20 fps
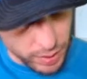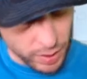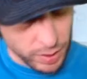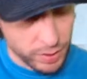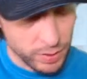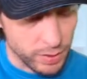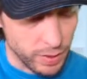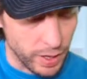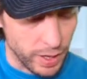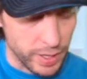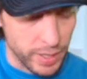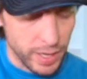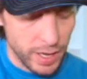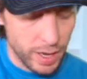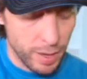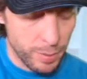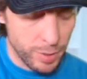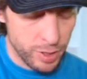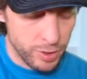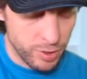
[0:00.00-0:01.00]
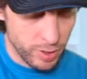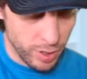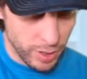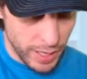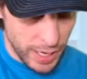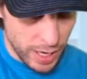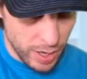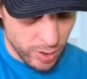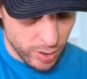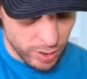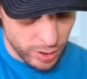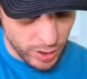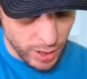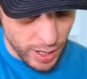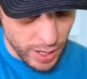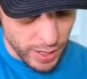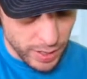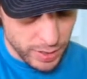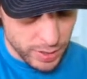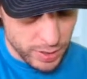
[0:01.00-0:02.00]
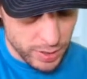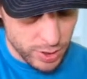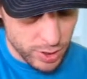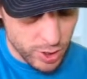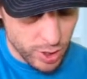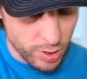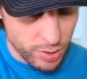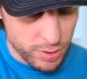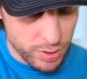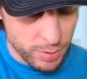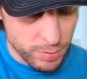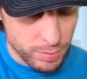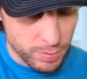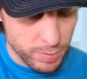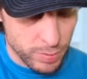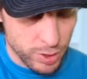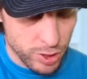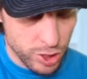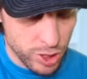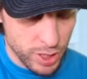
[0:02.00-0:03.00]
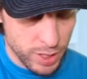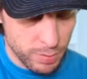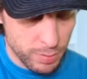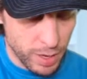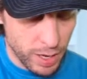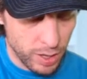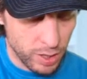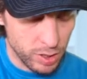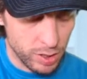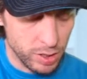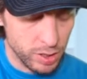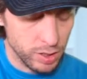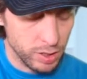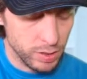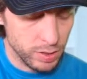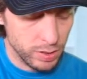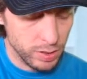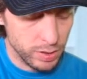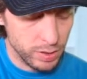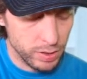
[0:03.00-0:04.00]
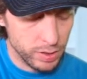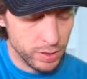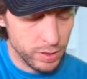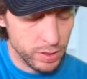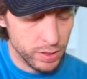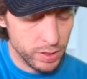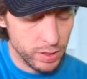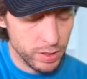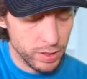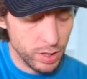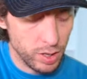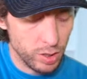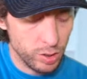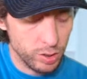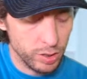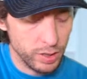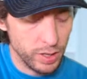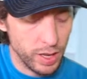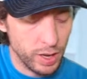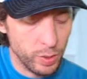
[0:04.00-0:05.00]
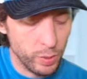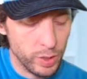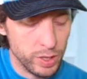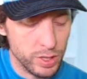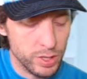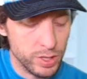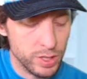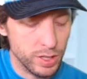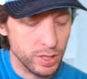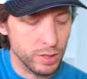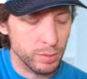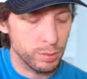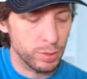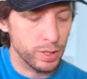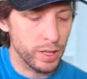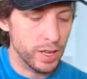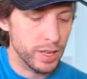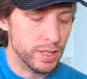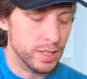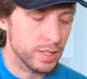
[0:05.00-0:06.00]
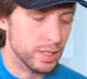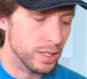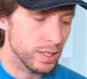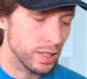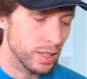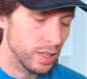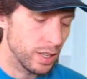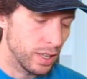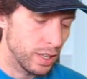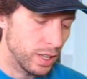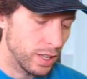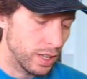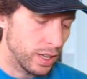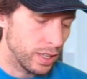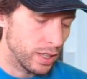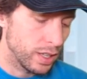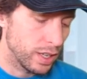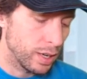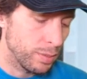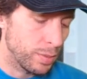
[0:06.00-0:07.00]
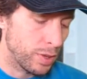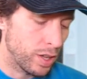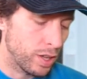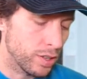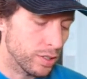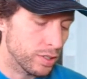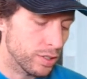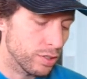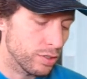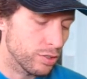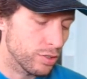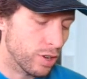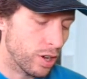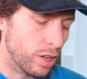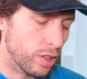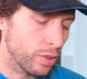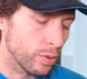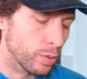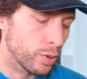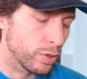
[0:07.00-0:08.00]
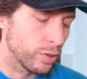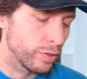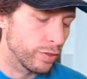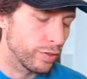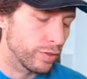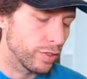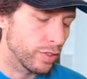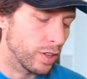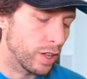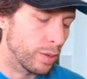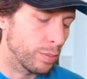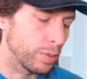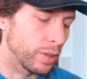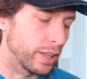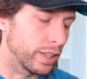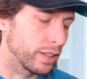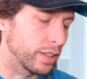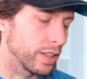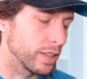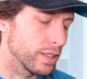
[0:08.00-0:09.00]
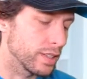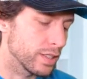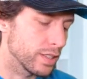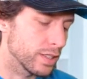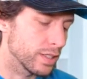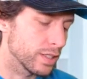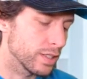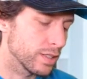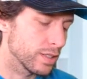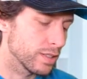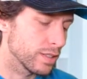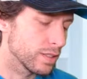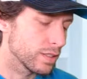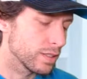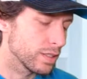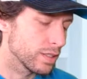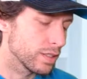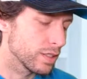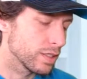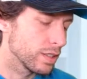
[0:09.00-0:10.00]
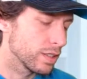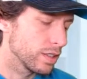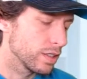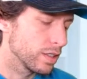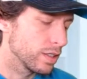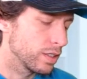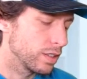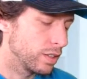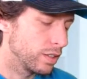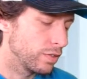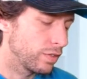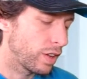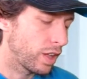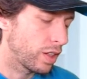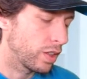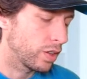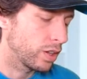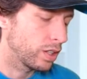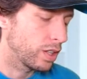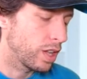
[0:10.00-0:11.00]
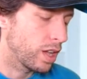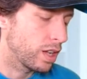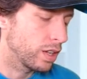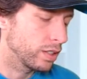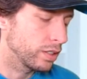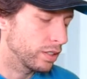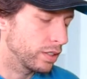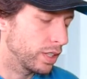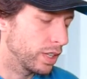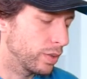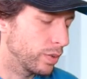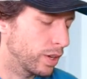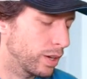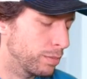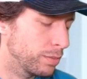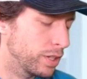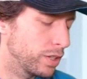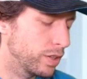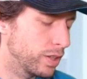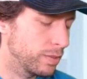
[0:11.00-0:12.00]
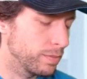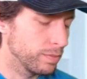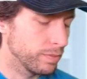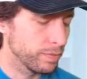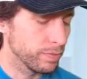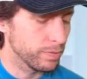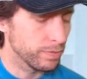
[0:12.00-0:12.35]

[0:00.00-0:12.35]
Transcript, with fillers: All right, now I'm going to draw an outer line to show some sheet metal holding that windshield in place. And then I'm also draw the roof up like this. You following along? You get what I'm doing?